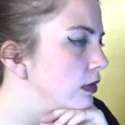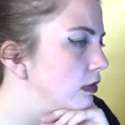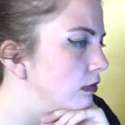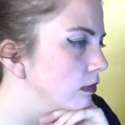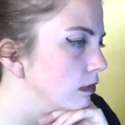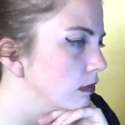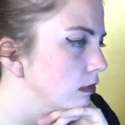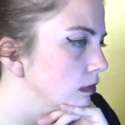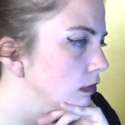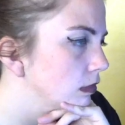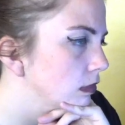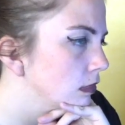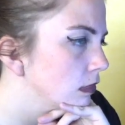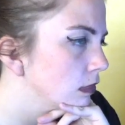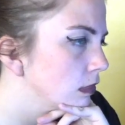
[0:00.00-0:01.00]
Um,
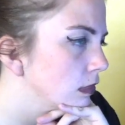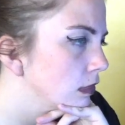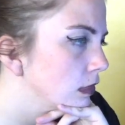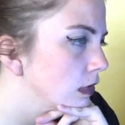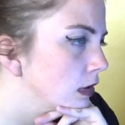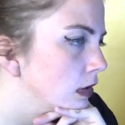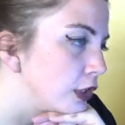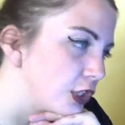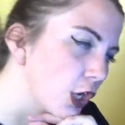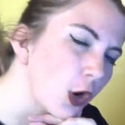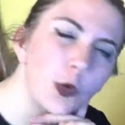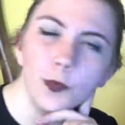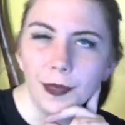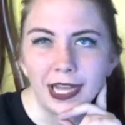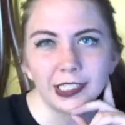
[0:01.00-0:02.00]

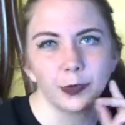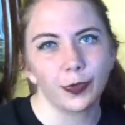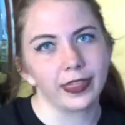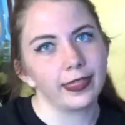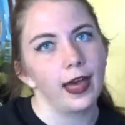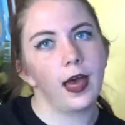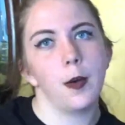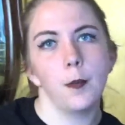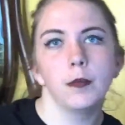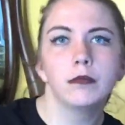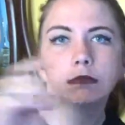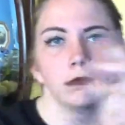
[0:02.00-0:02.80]
don't mess with them.